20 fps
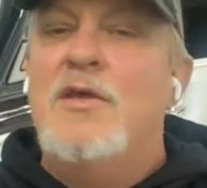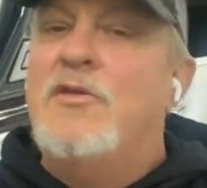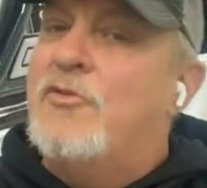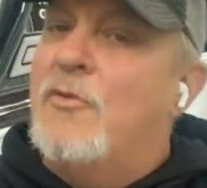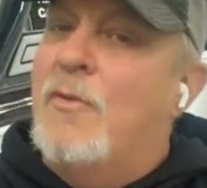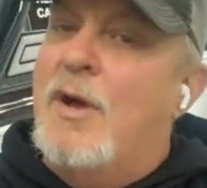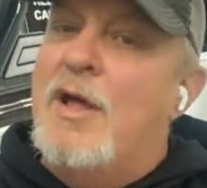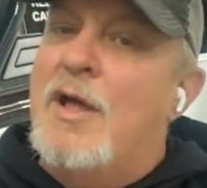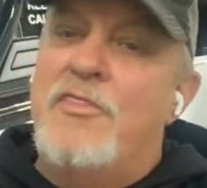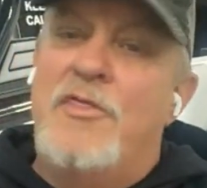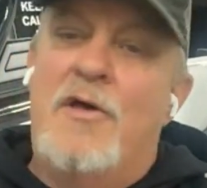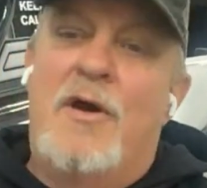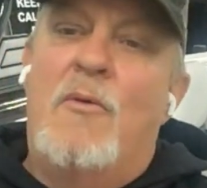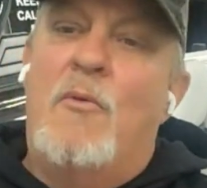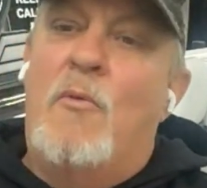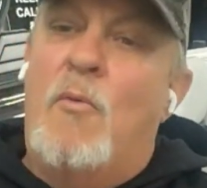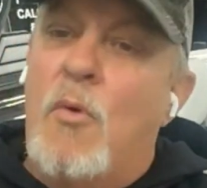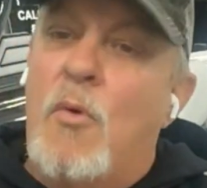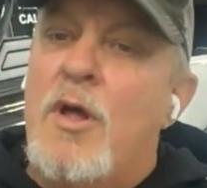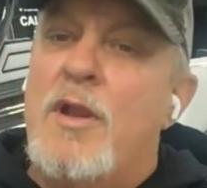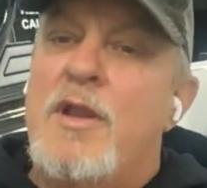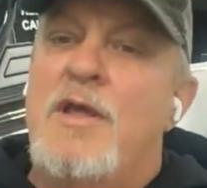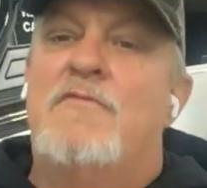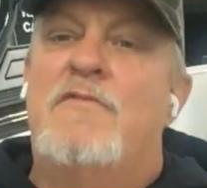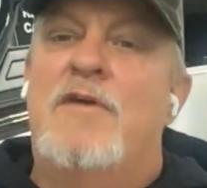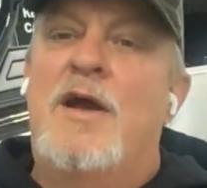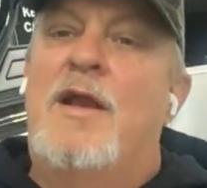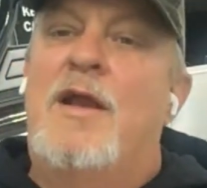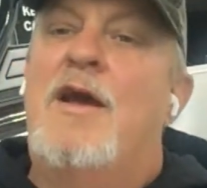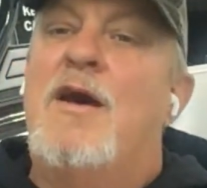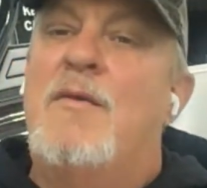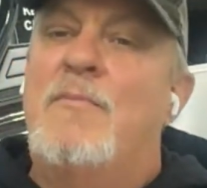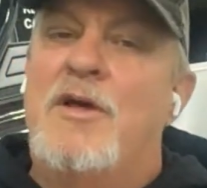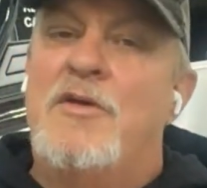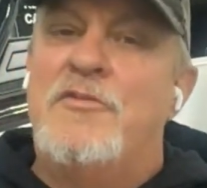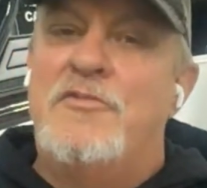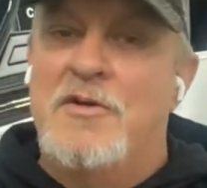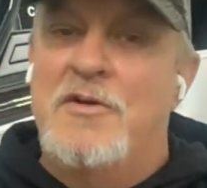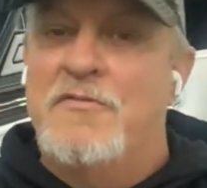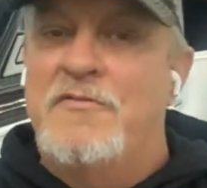So I thought, what have I got
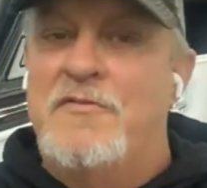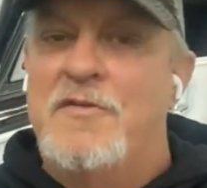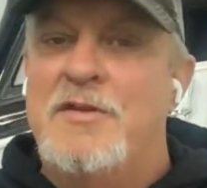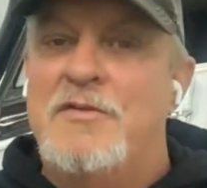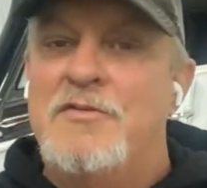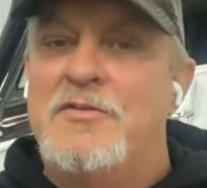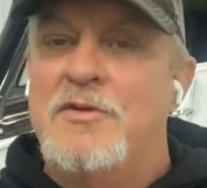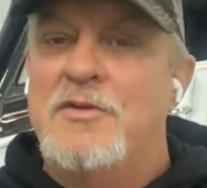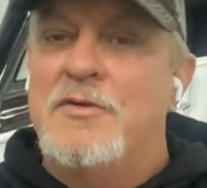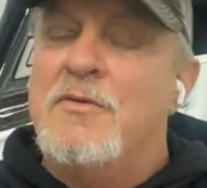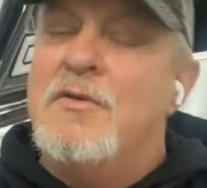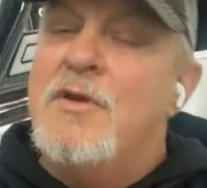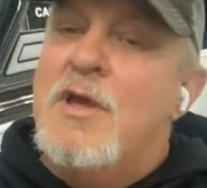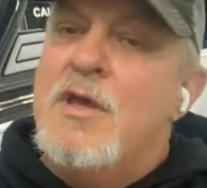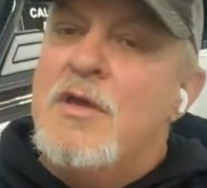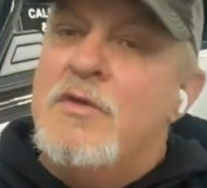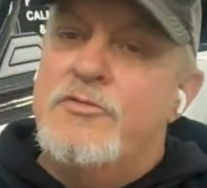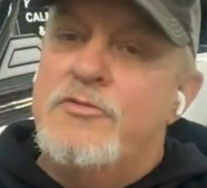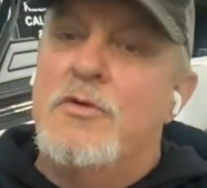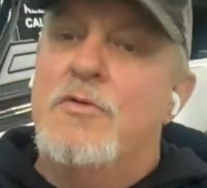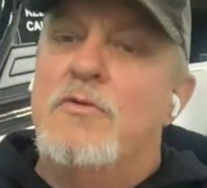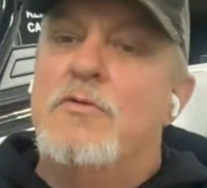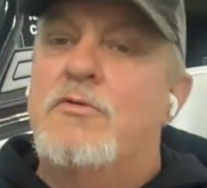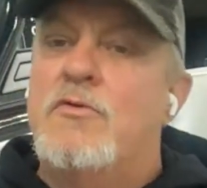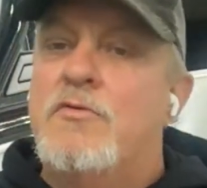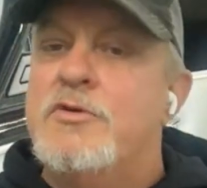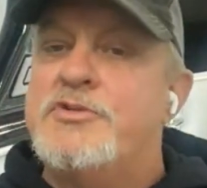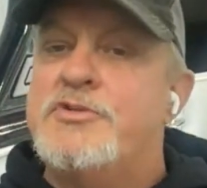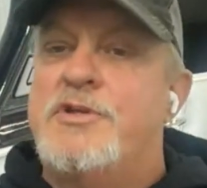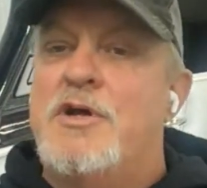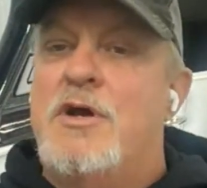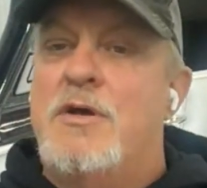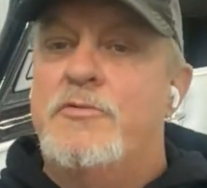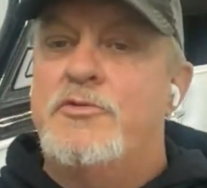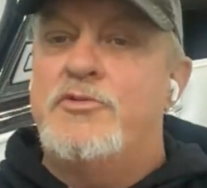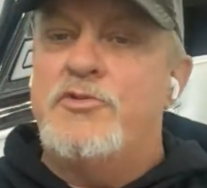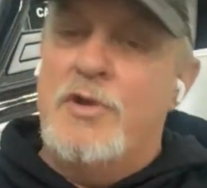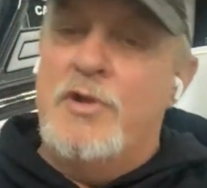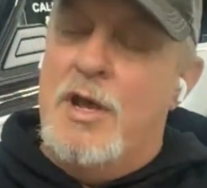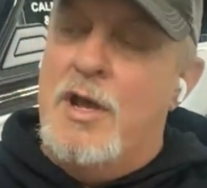myself into? So Chris
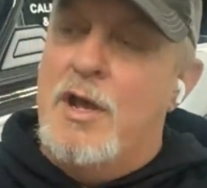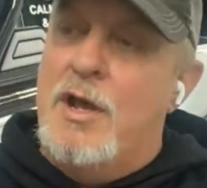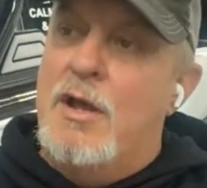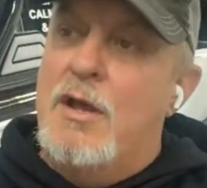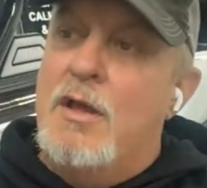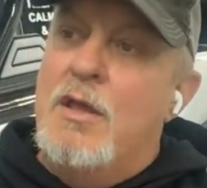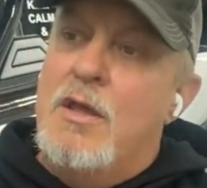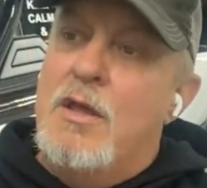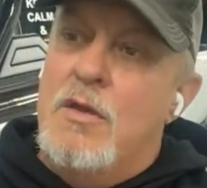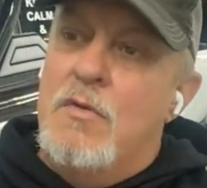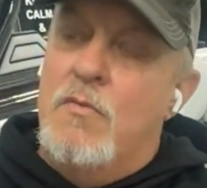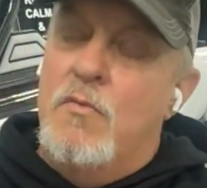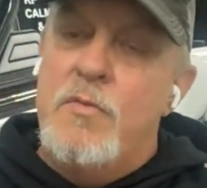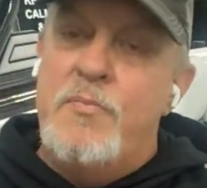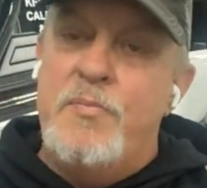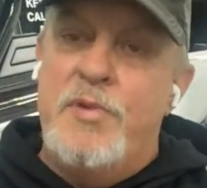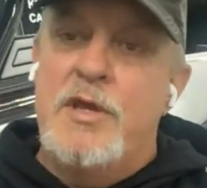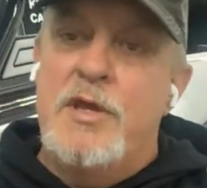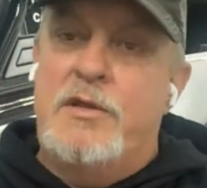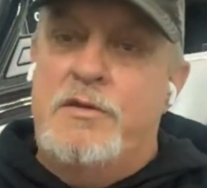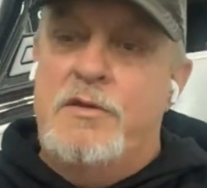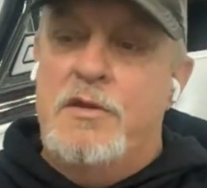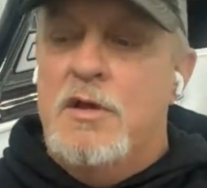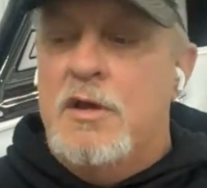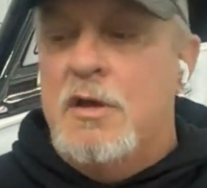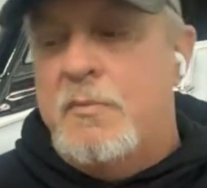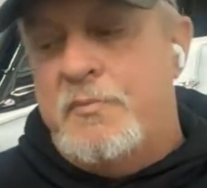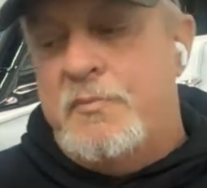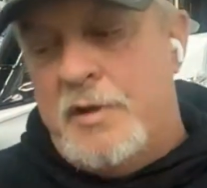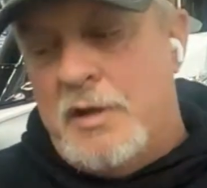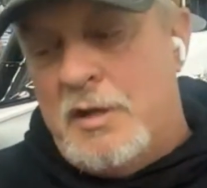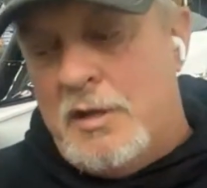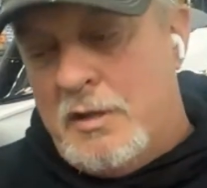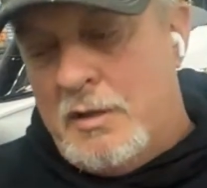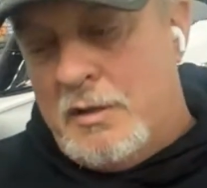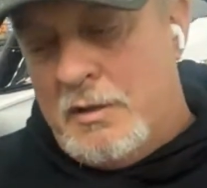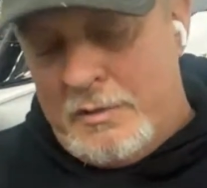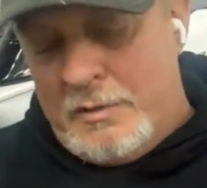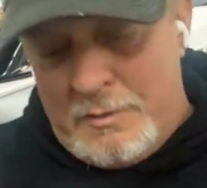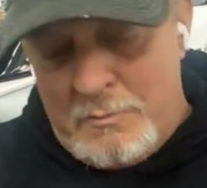Thomas and we picked up
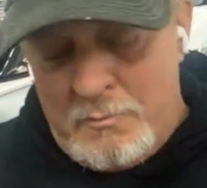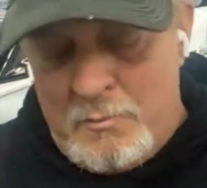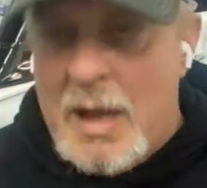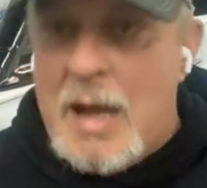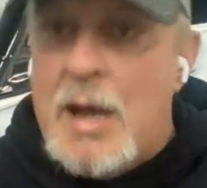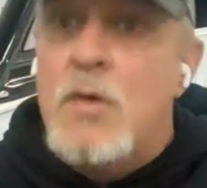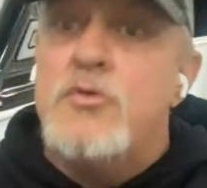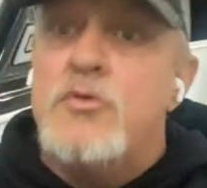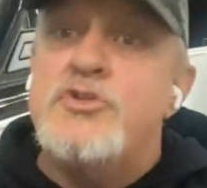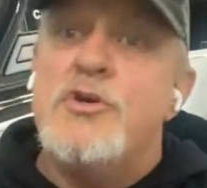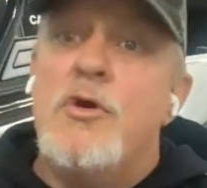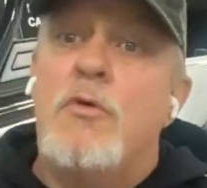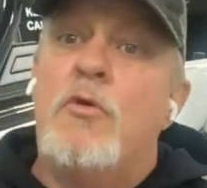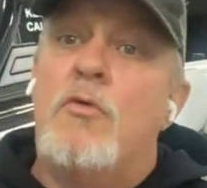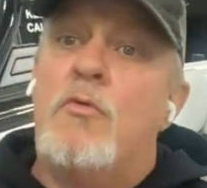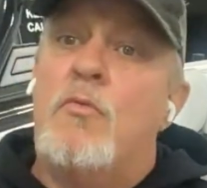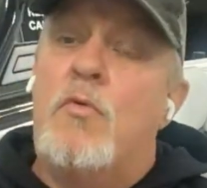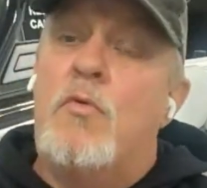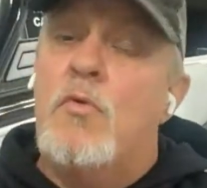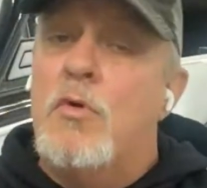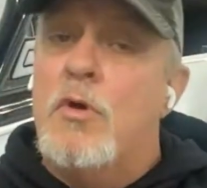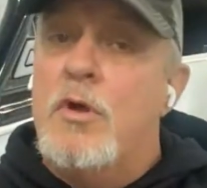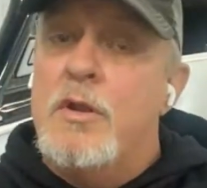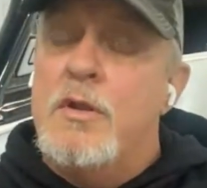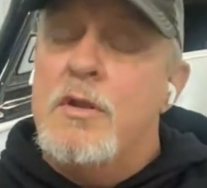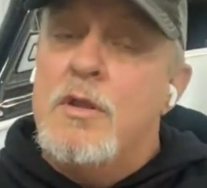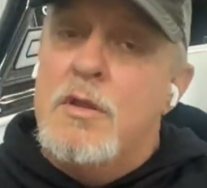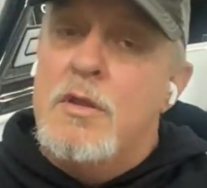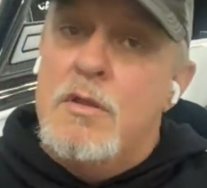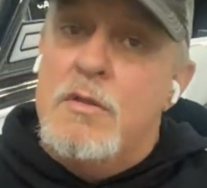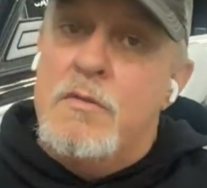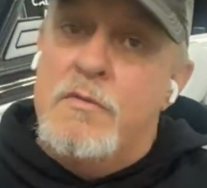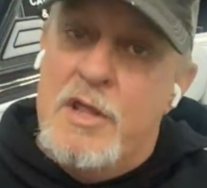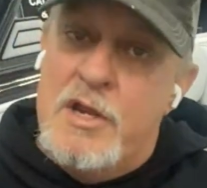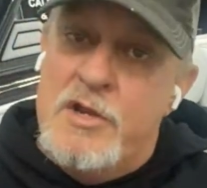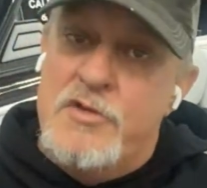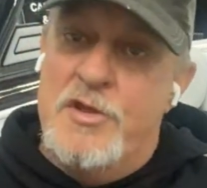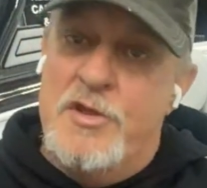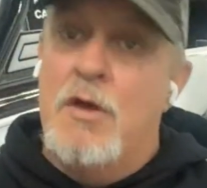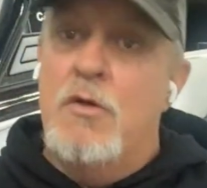BioSolar One.
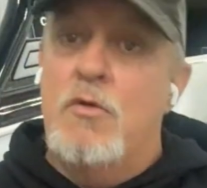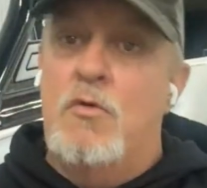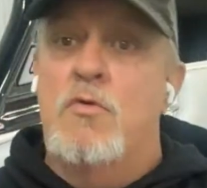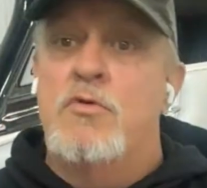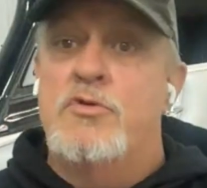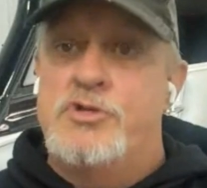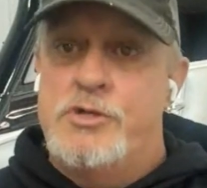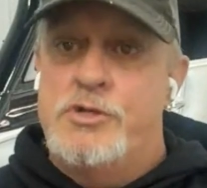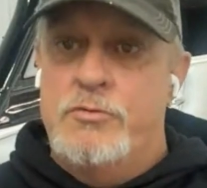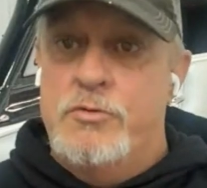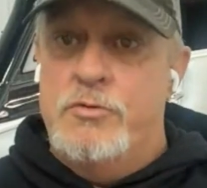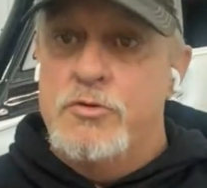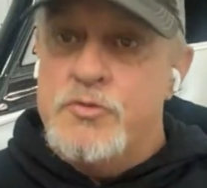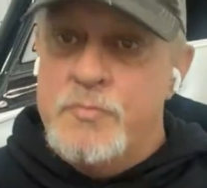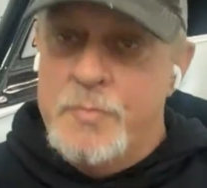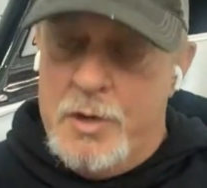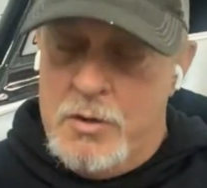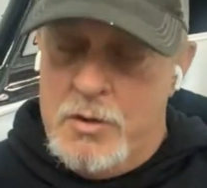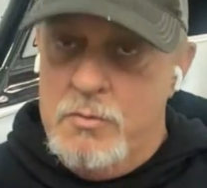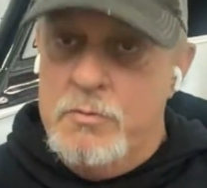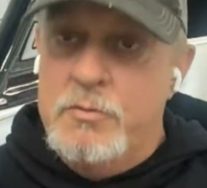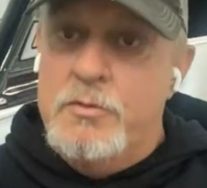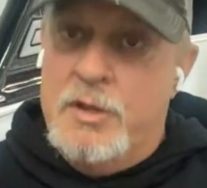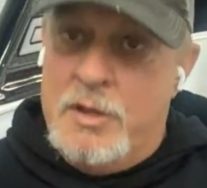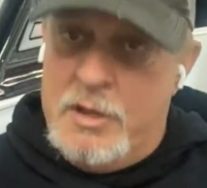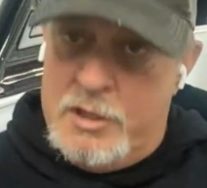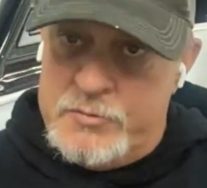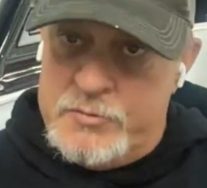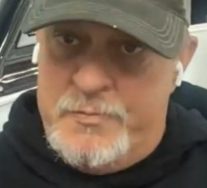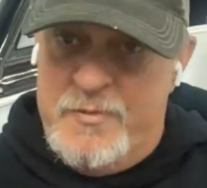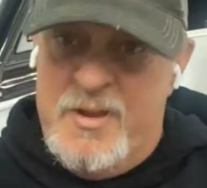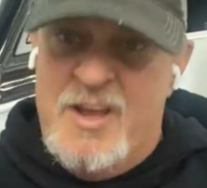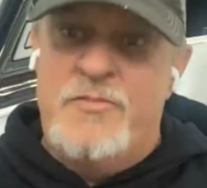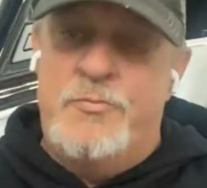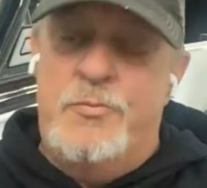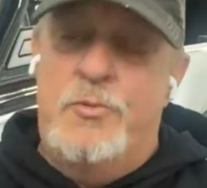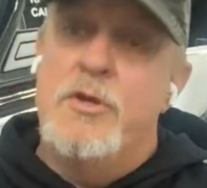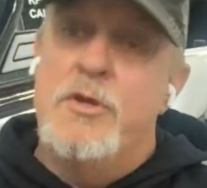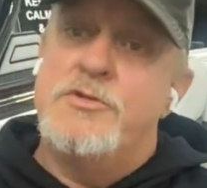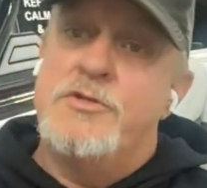That is Al Gore Jr.'s boat, the
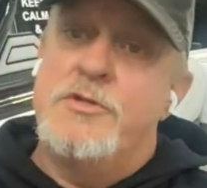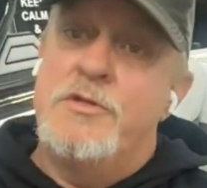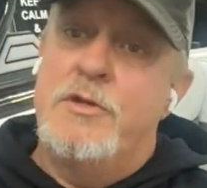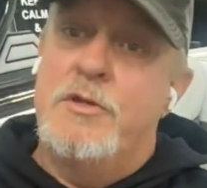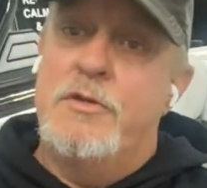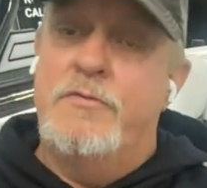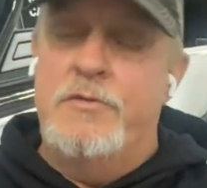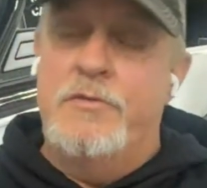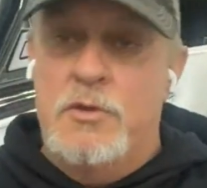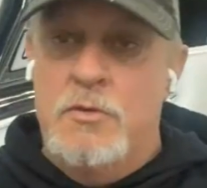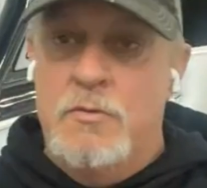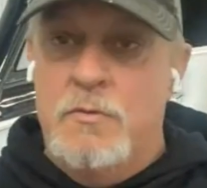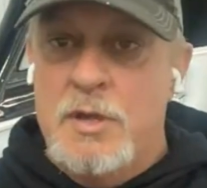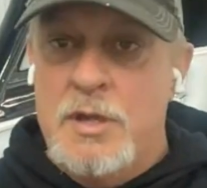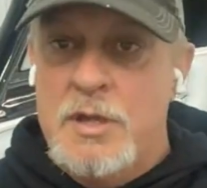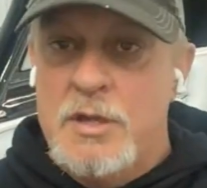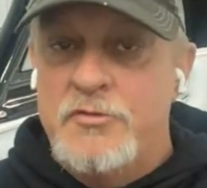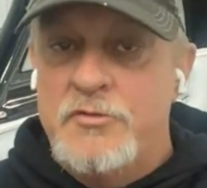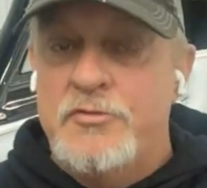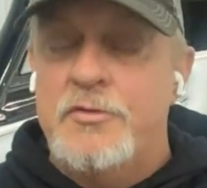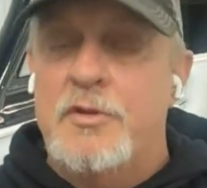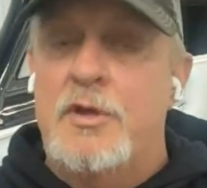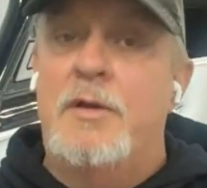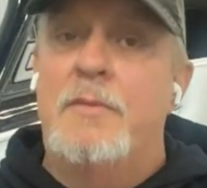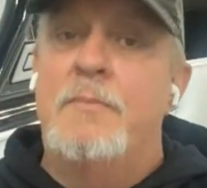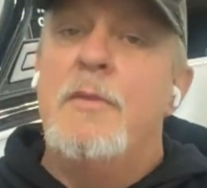ex-vice president of the U.S.